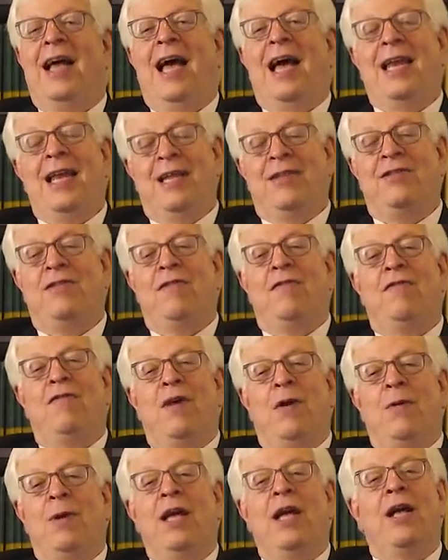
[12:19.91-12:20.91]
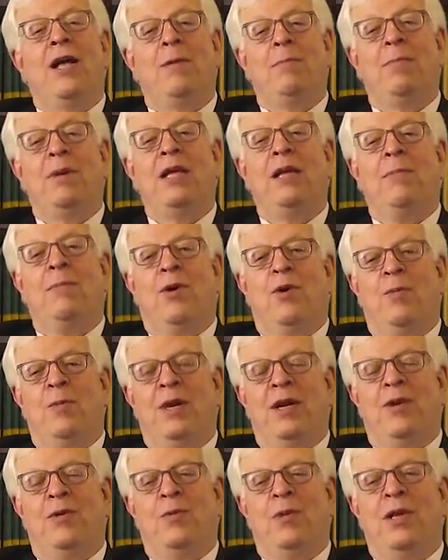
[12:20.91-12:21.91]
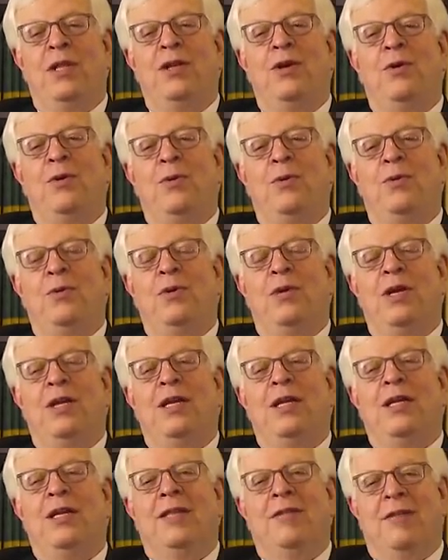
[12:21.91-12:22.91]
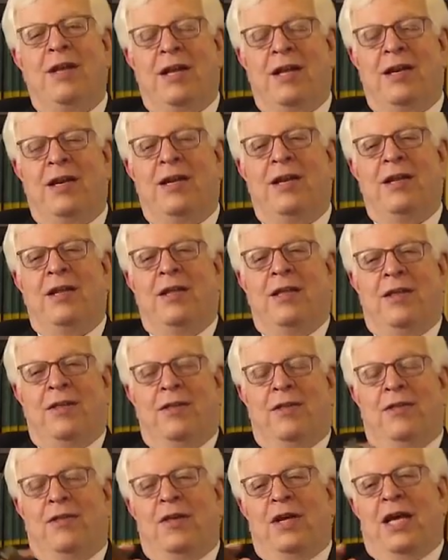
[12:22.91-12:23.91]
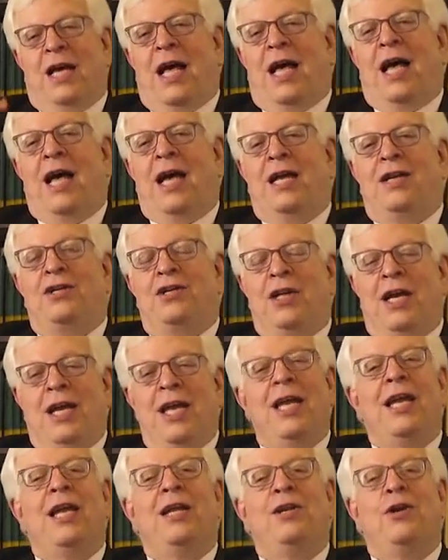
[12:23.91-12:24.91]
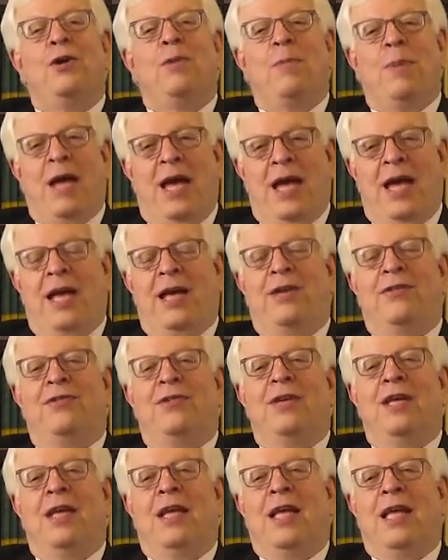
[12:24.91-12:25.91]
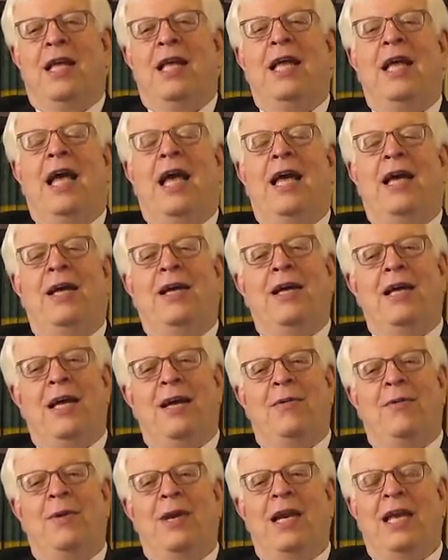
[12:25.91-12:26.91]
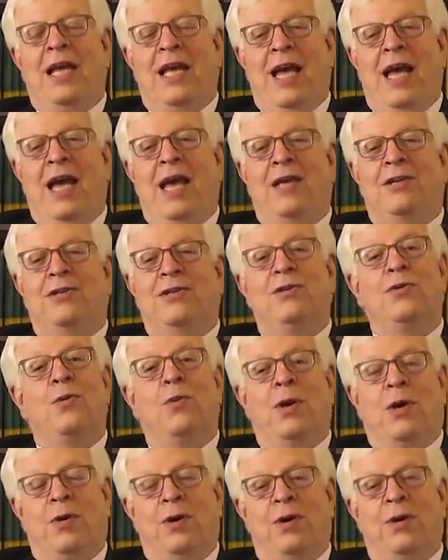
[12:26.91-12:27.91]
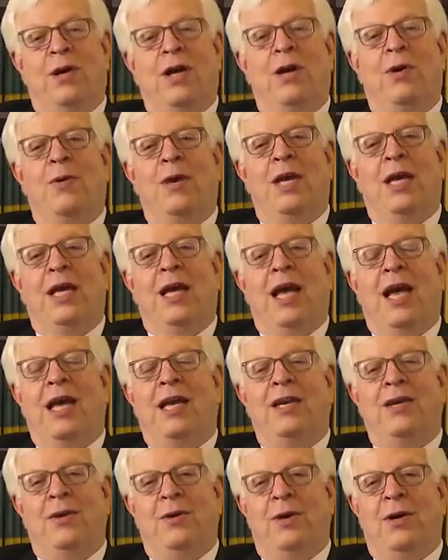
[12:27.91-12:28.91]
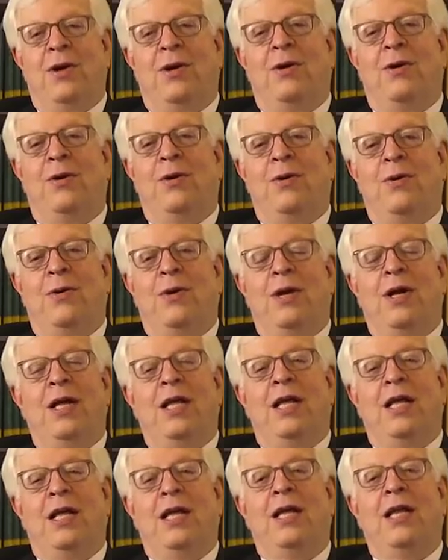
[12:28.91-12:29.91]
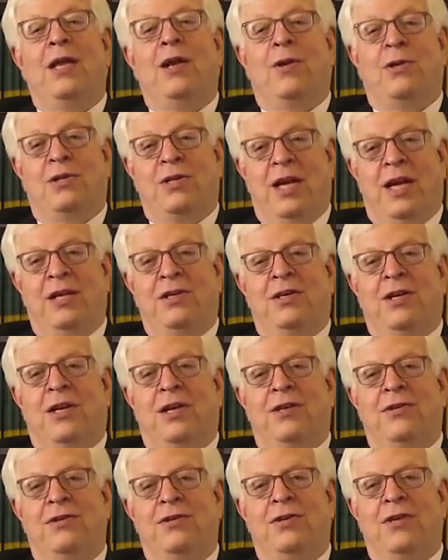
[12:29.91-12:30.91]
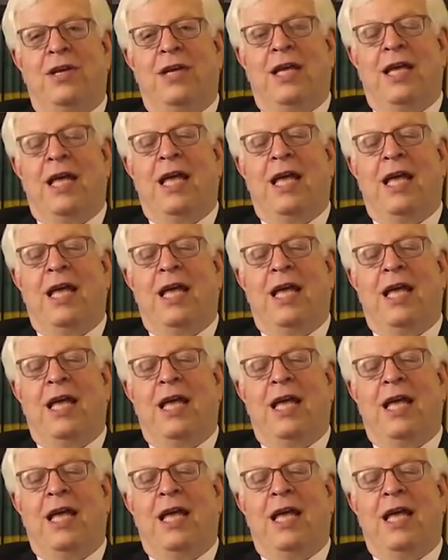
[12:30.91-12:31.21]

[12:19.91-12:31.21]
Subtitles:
And it's a very humbling moment when you tell the guy checking in your bags, when he asks, "Where are you going?" and you go, "Los Angeles."